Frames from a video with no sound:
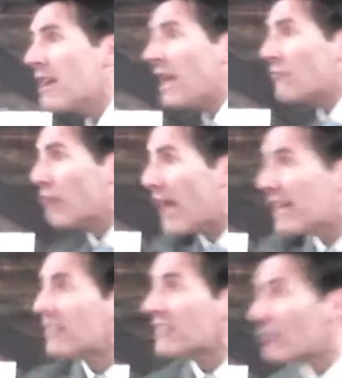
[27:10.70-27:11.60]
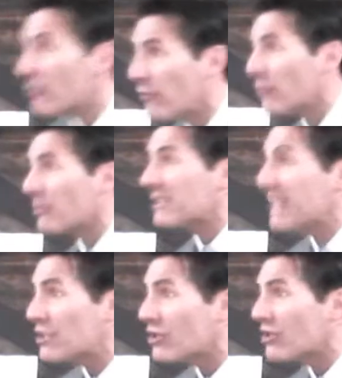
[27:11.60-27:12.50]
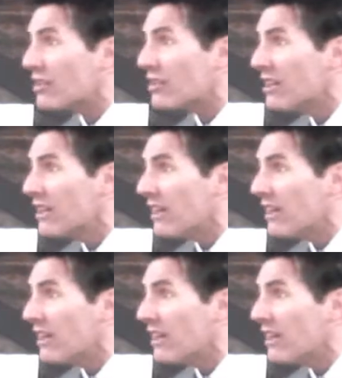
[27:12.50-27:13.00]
in red because I was a former teacher.